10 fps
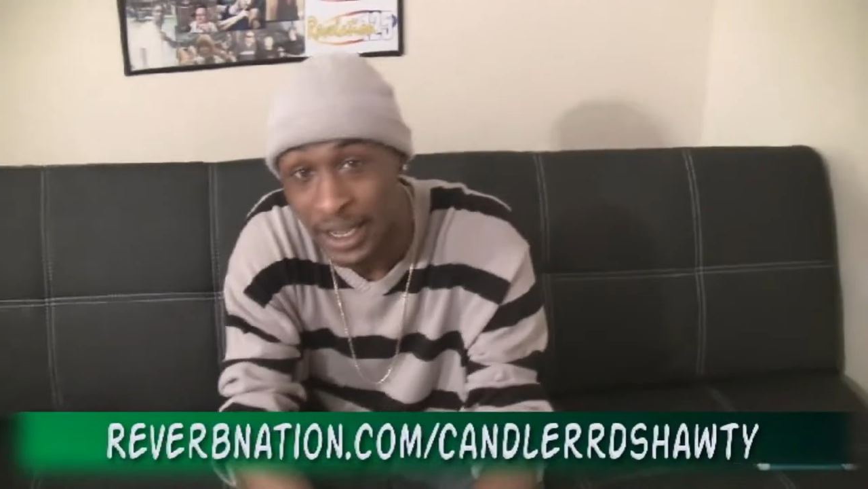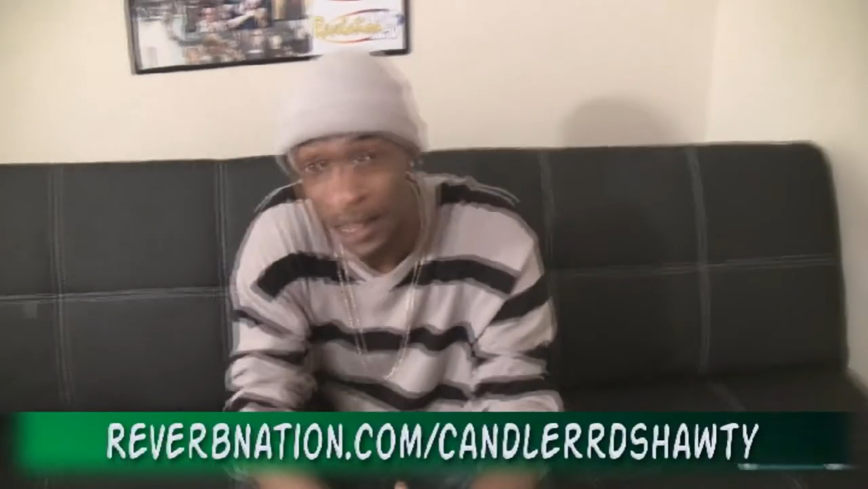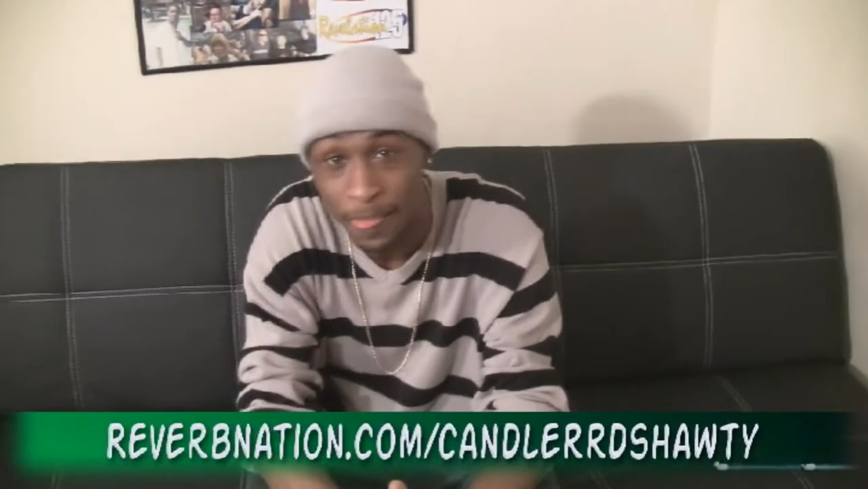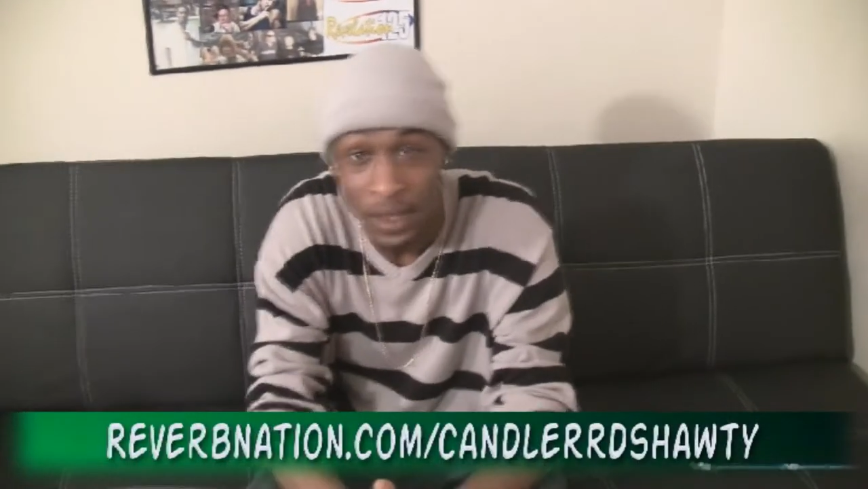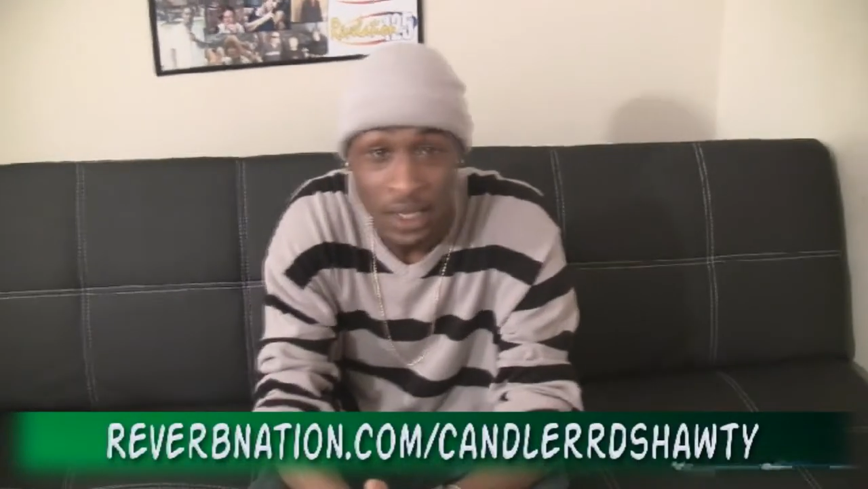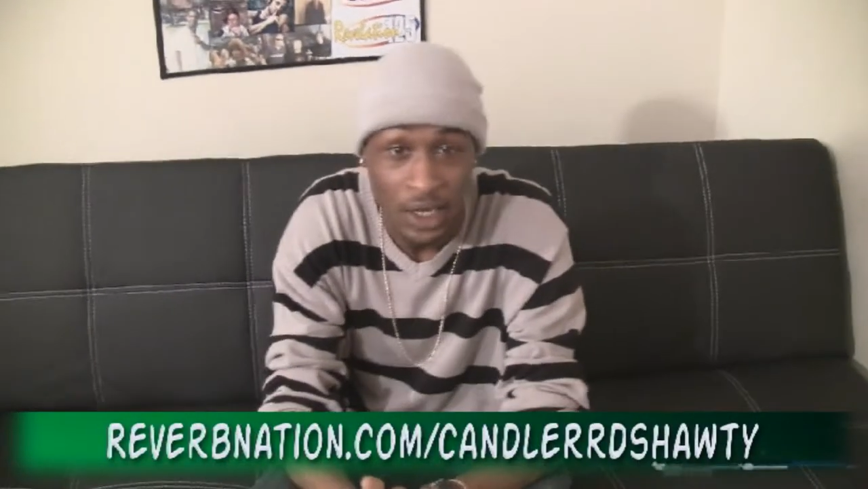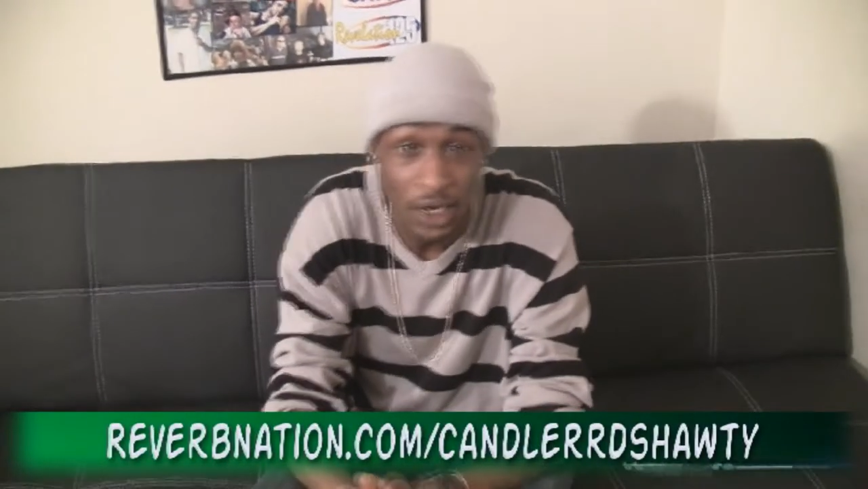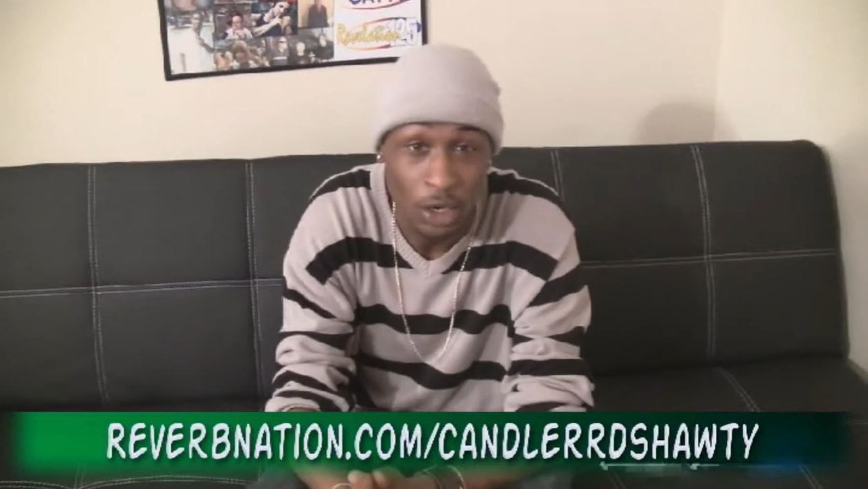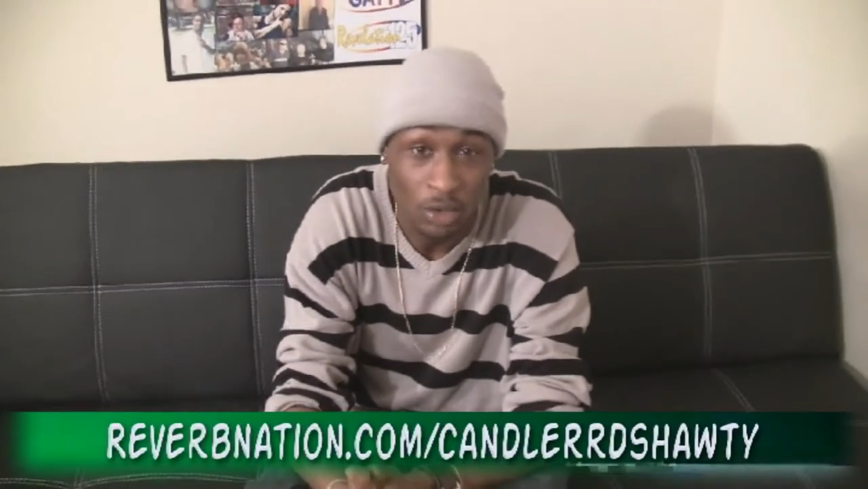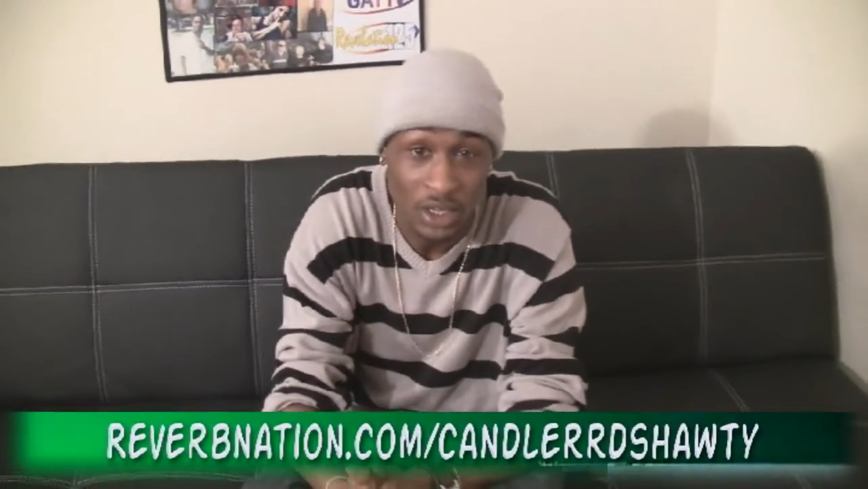at
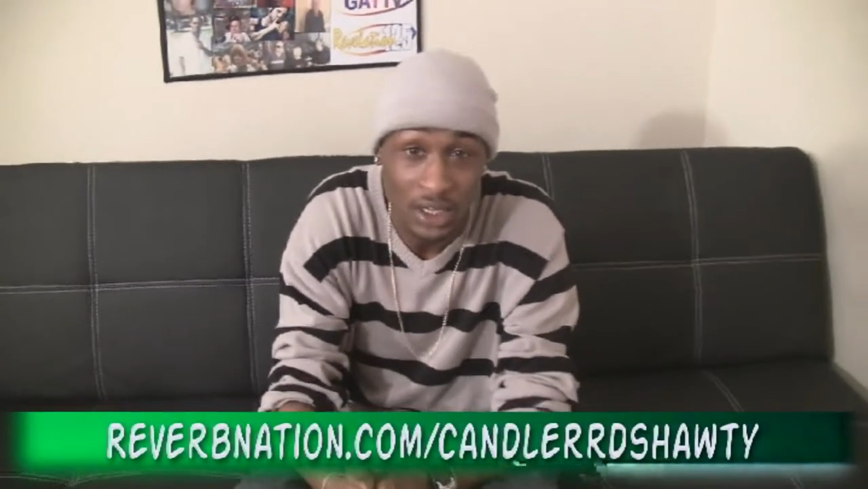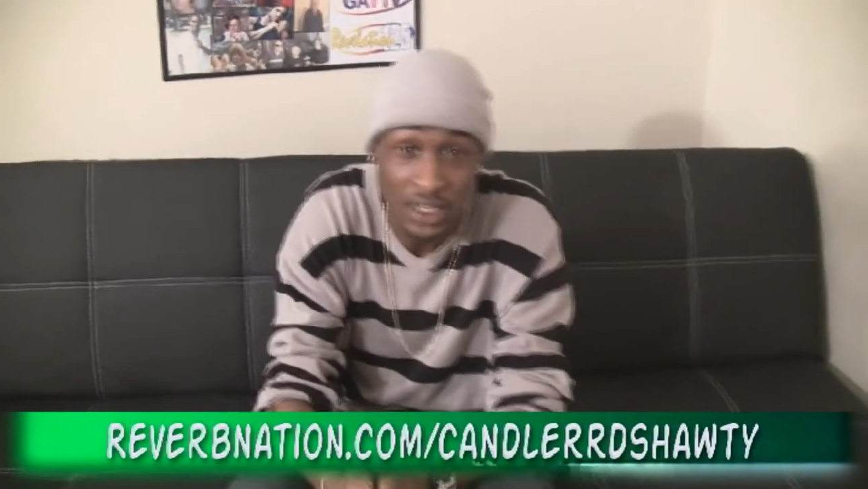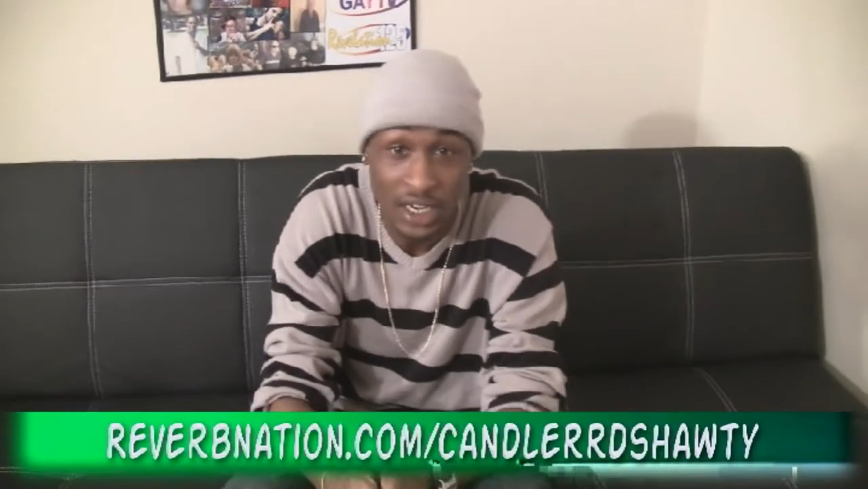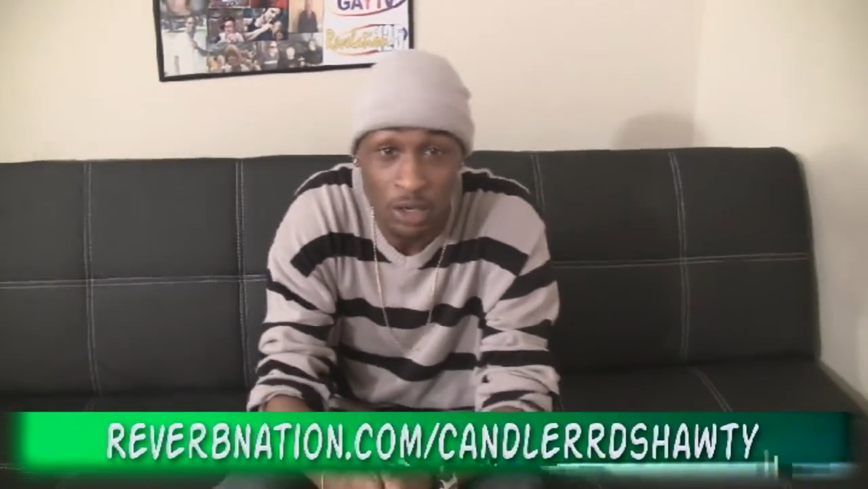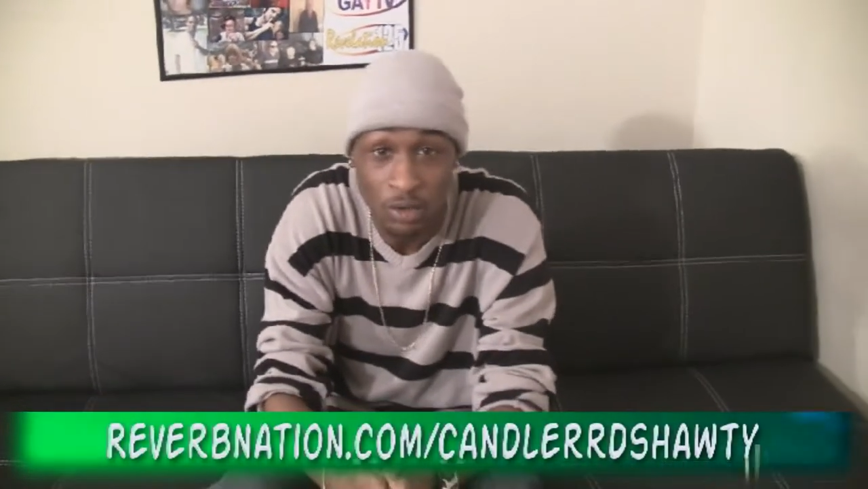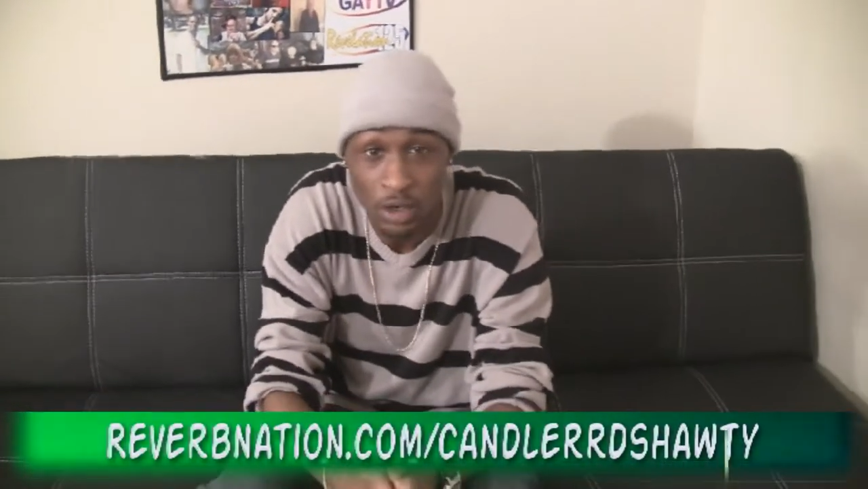Low Key Counter